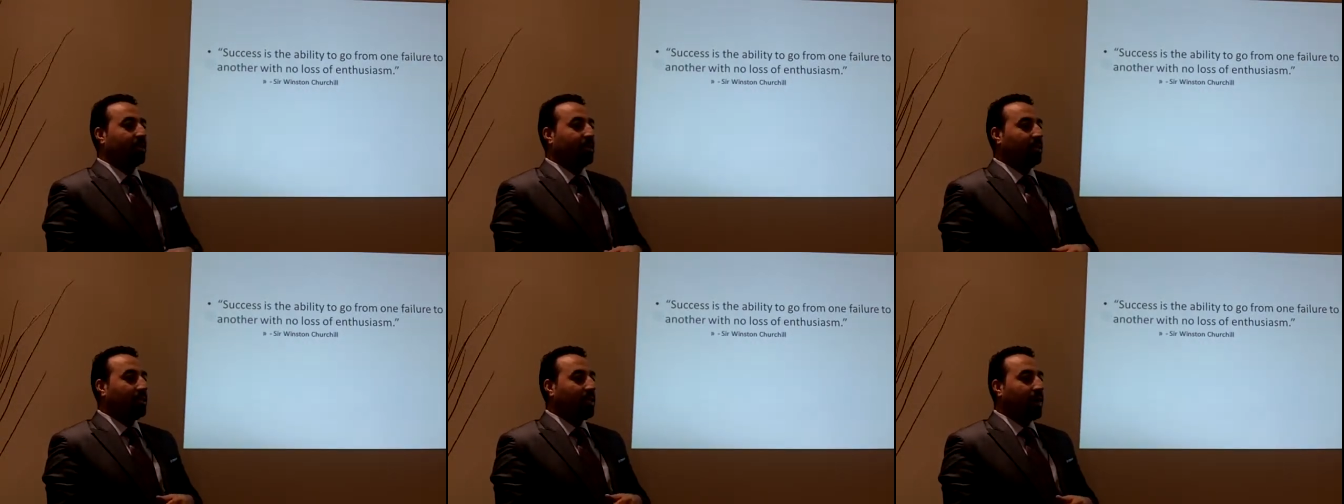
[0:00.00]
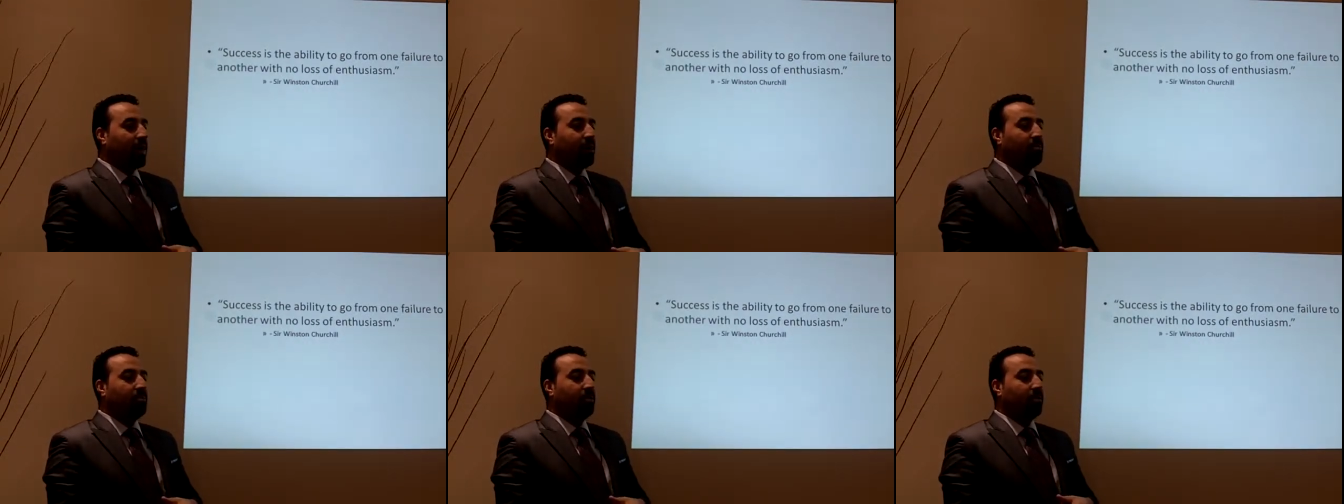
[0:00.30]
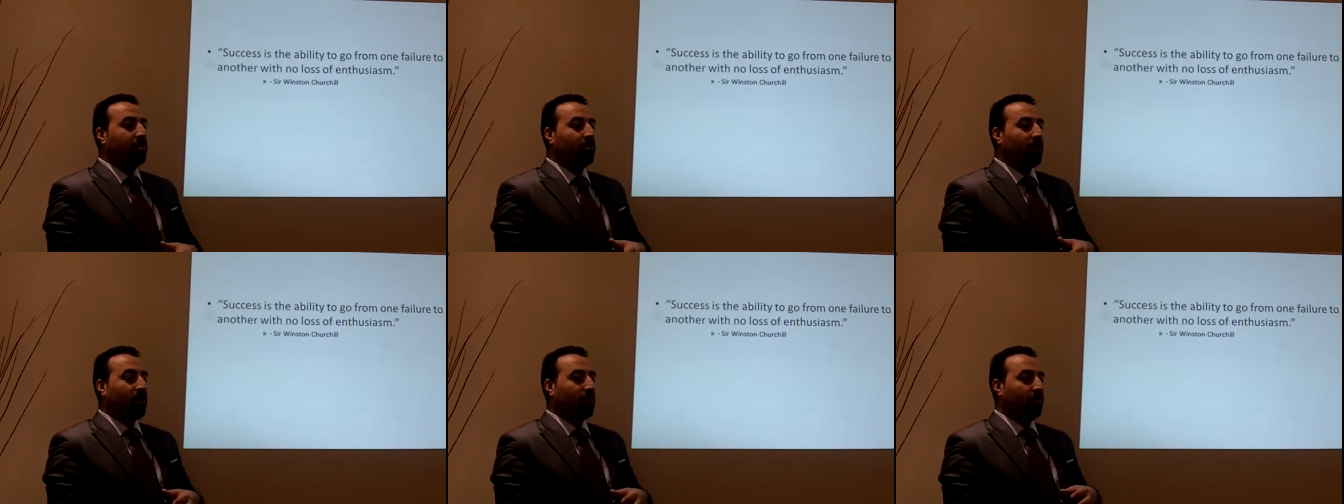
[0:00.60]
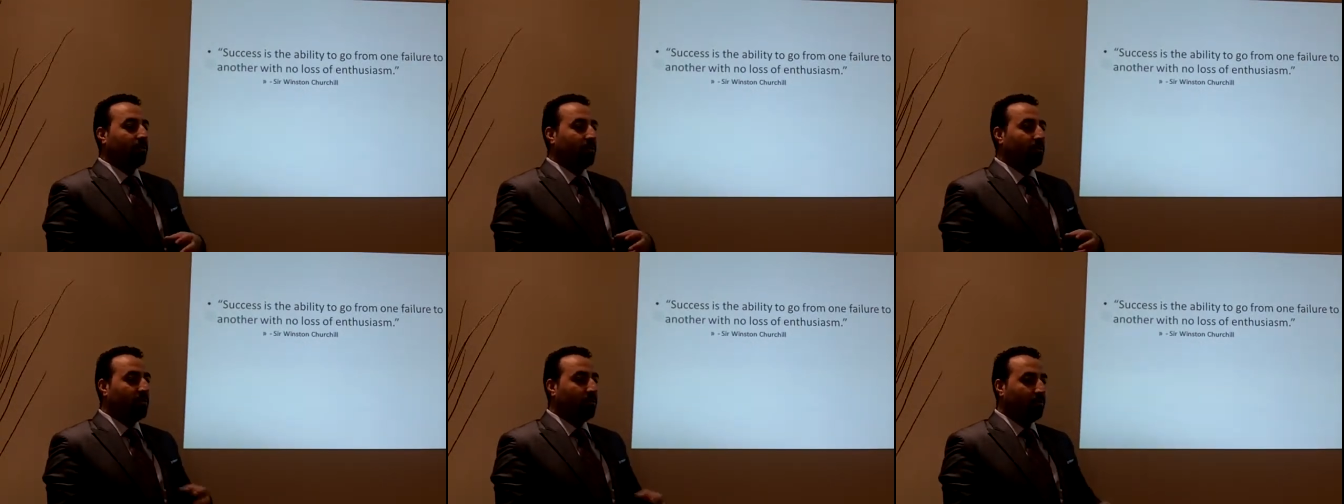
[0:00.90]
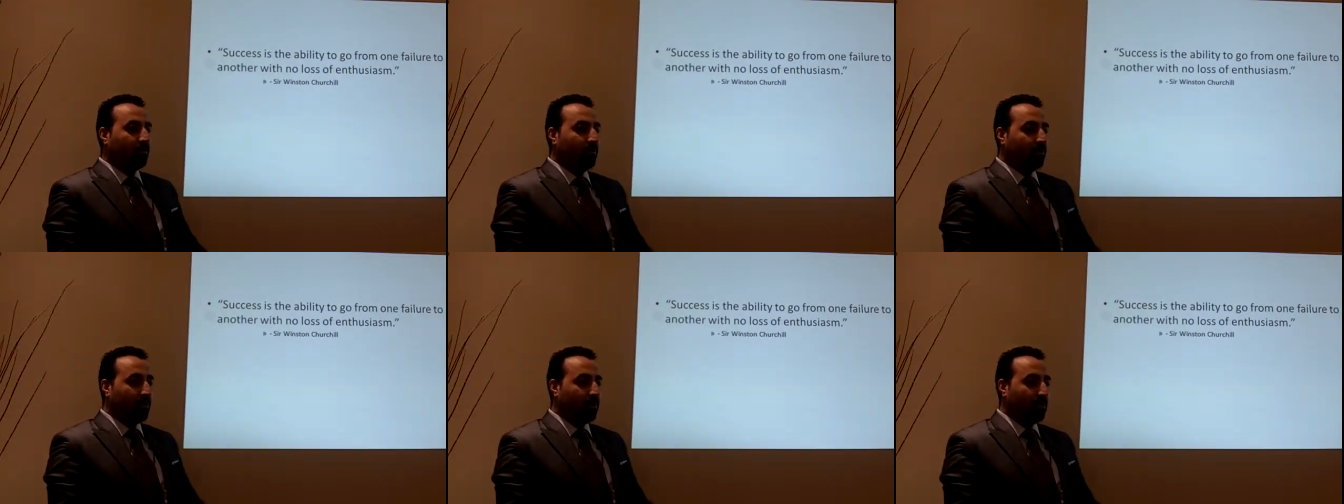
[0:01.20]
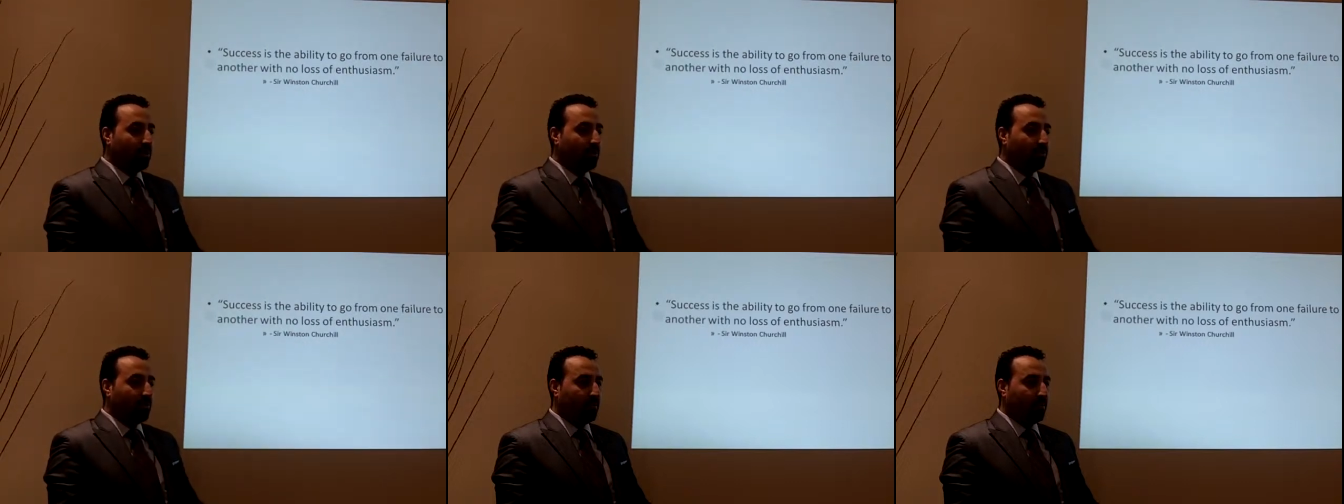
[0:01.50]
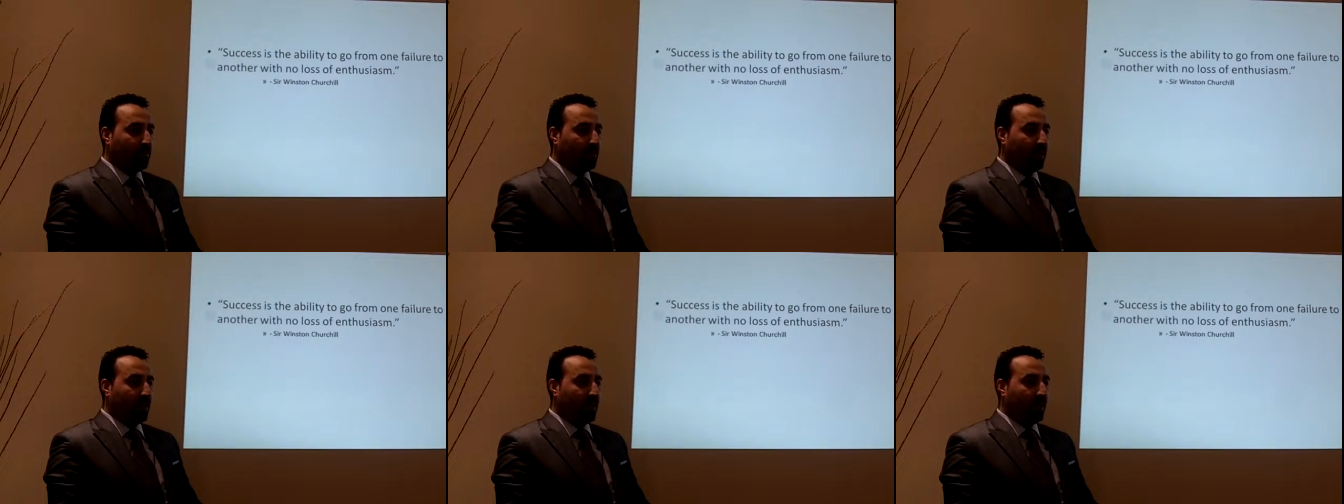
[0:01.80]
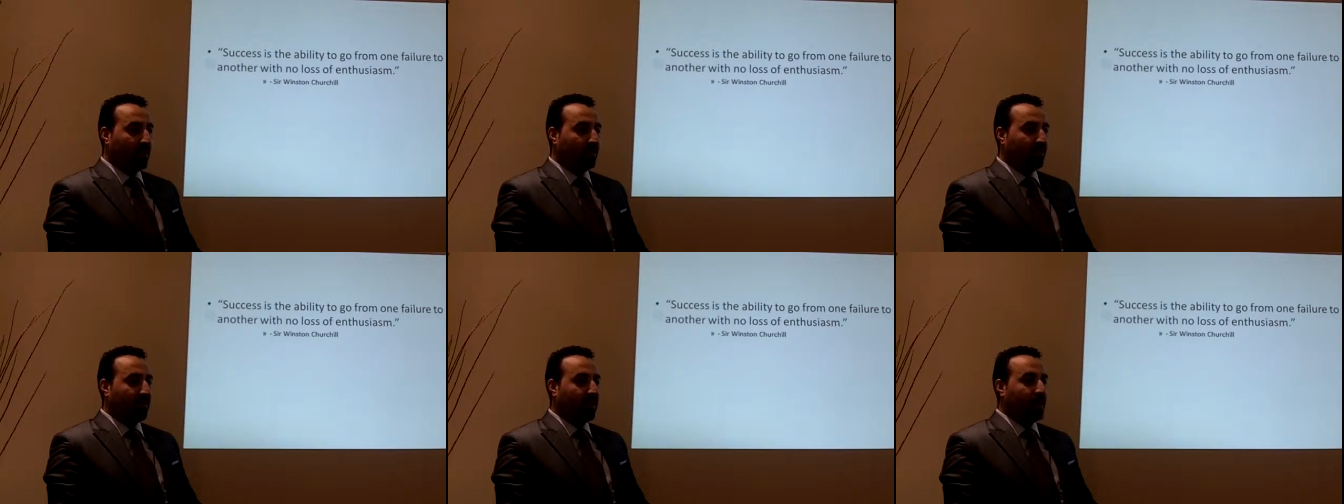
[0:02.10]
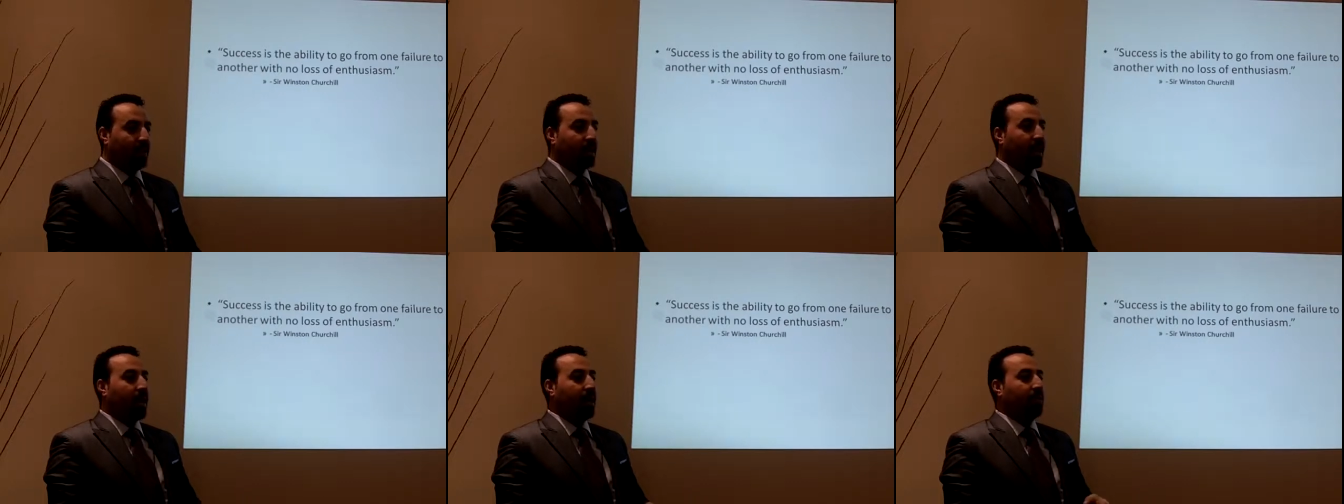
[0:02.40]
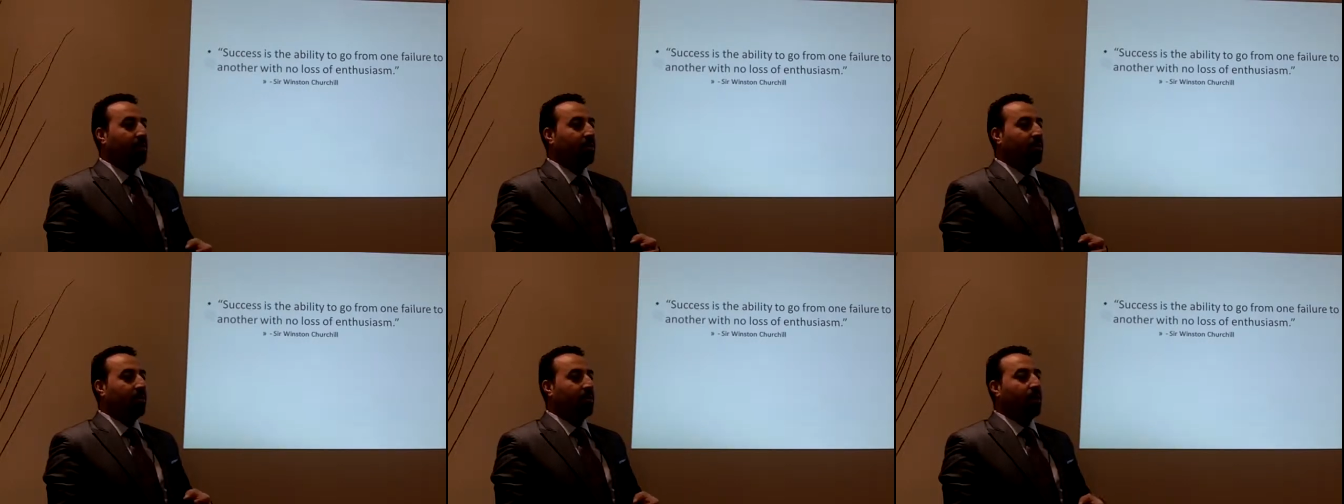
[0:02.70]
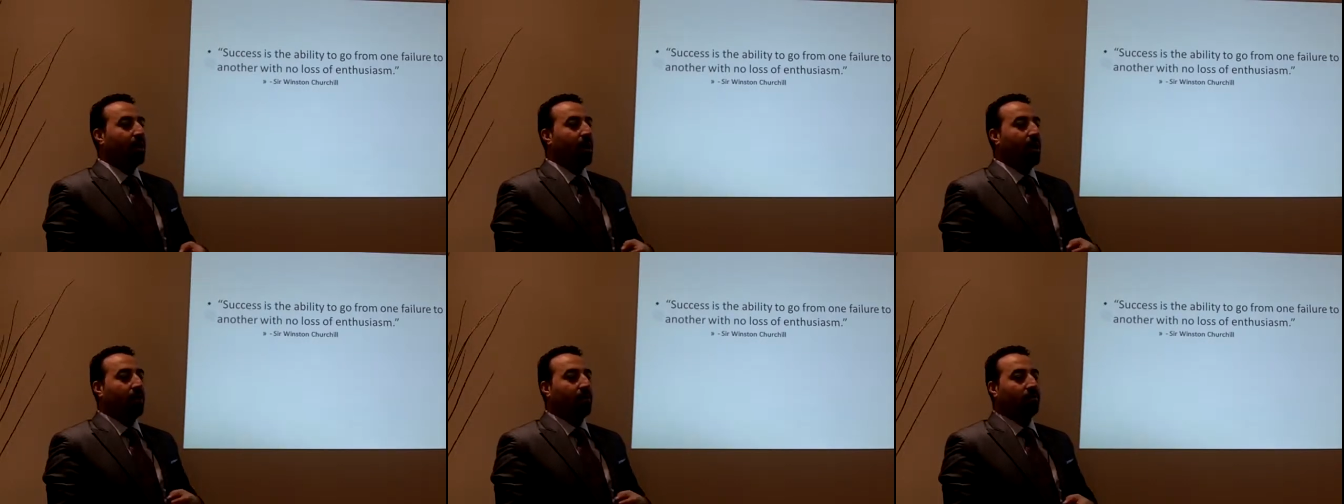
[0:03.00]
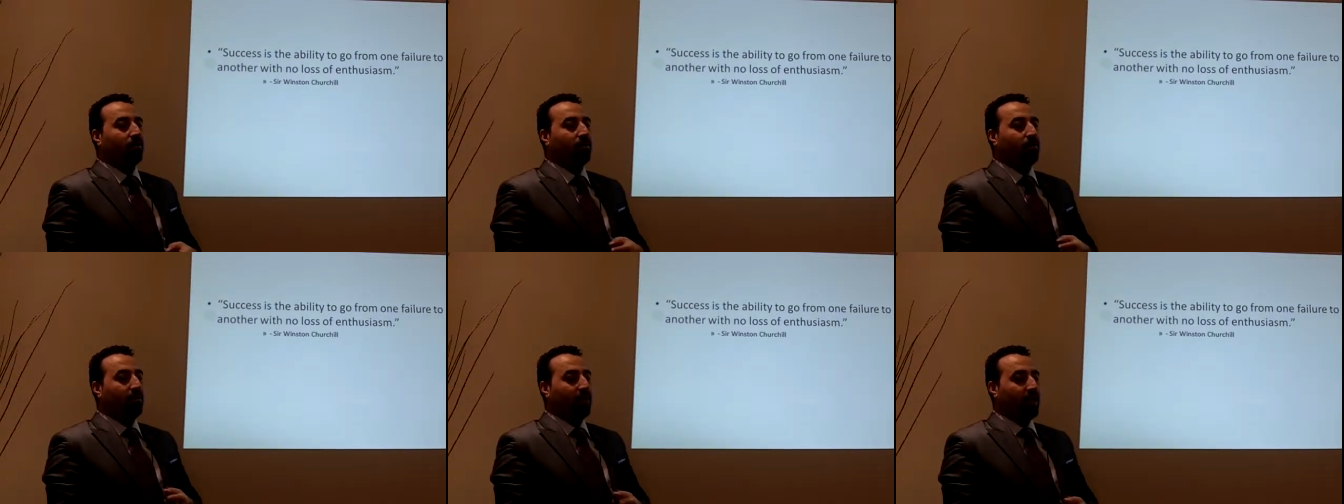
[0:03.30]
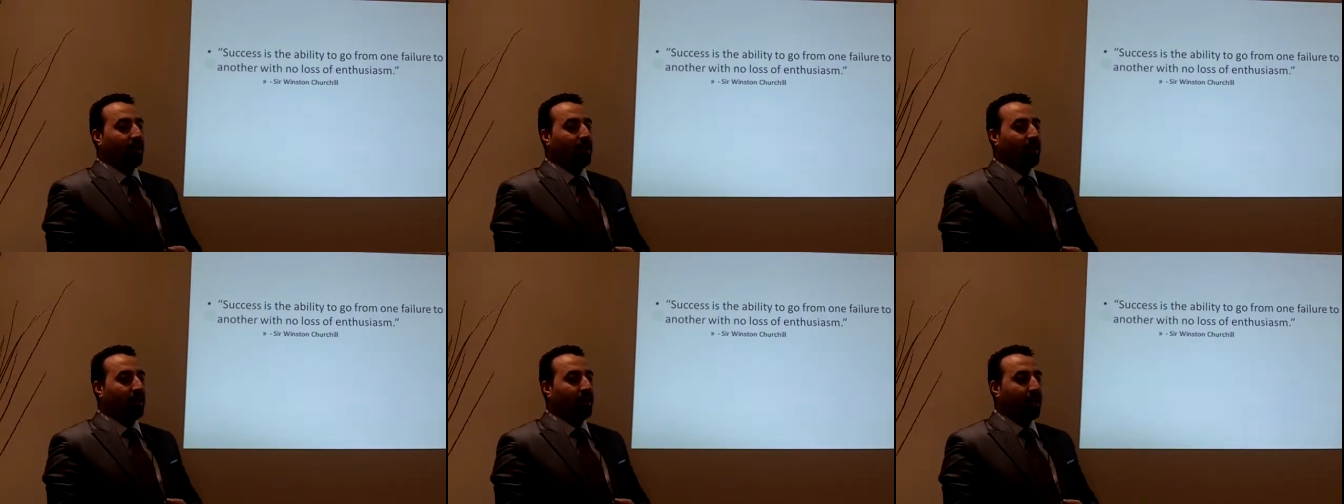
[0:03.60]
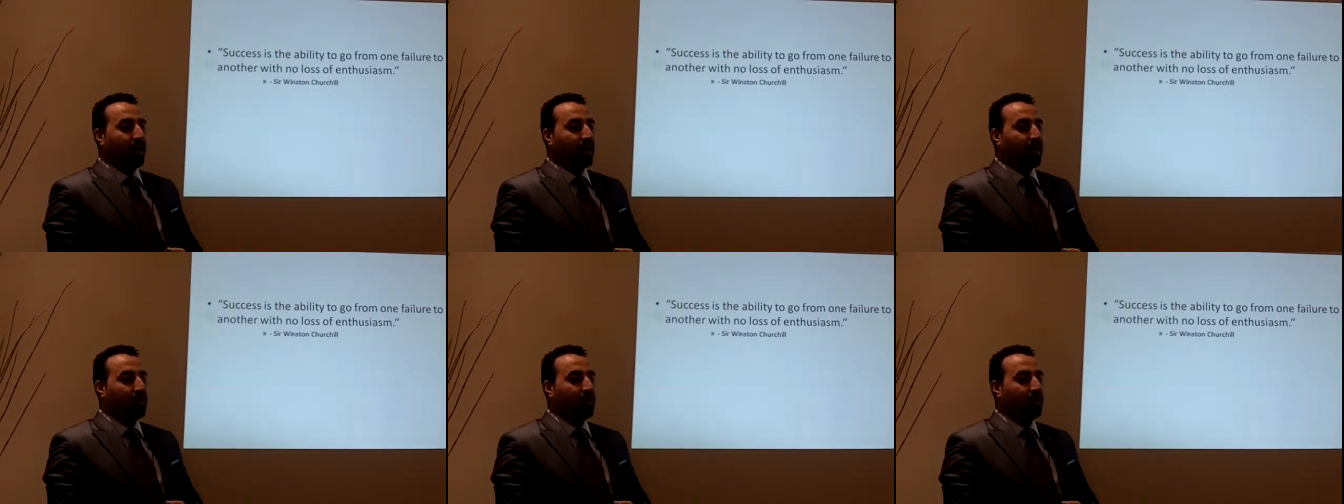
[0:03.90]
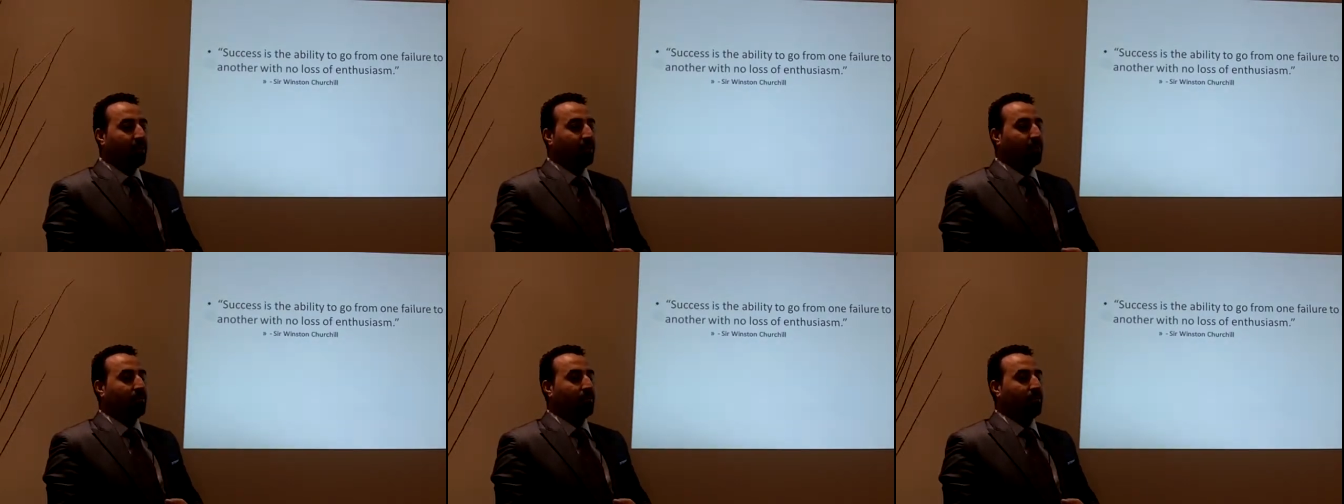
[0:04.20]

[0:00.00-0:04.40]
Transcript: The time that you have learned from your mistakes and you know how to play the game,